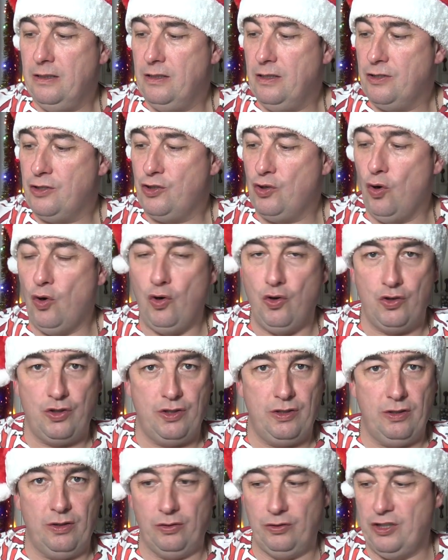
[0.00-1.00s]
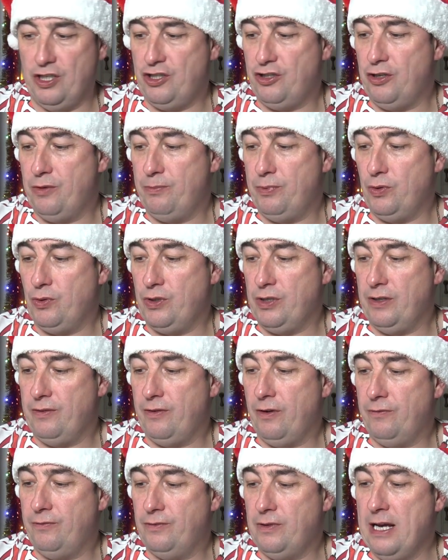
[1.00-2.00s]
source or distributor
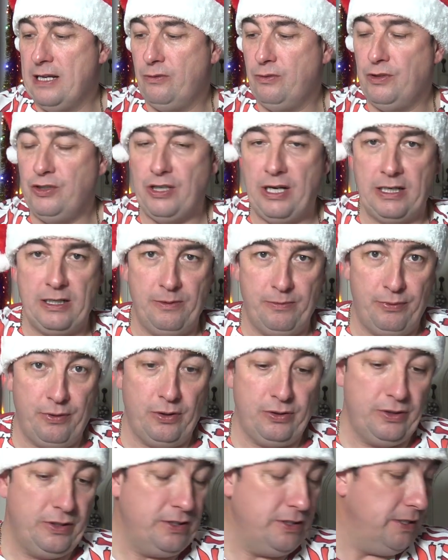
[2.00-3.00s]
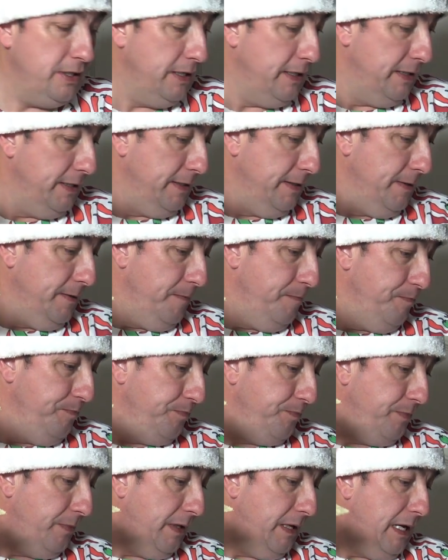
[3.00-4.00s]
of Edwin Jagger products,
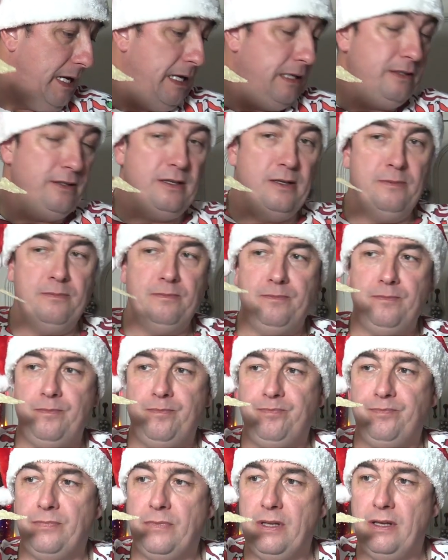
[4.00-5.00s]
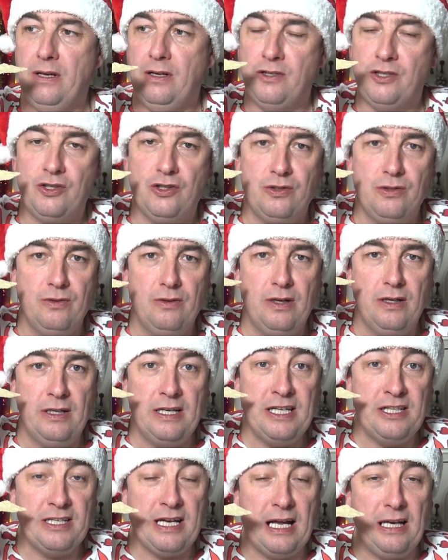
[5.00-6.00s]
and an
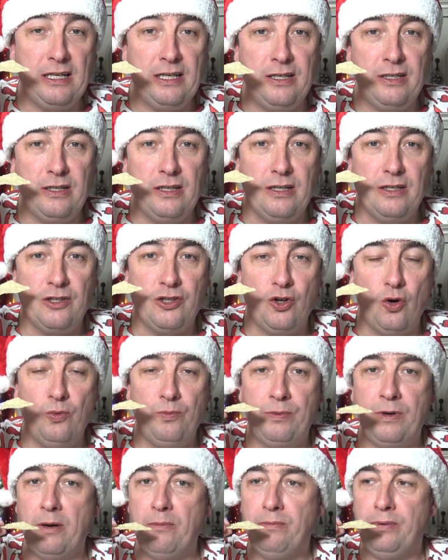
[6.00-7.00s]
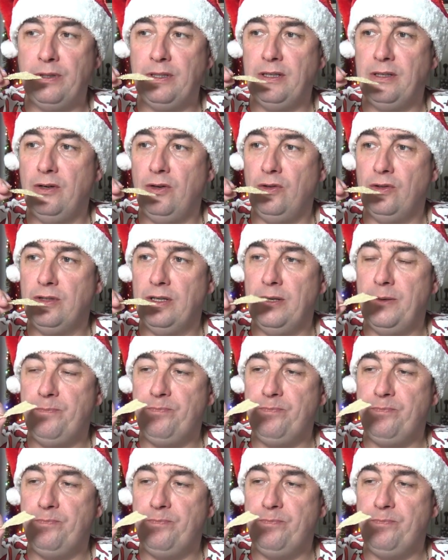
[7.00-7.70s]
Italian soap company called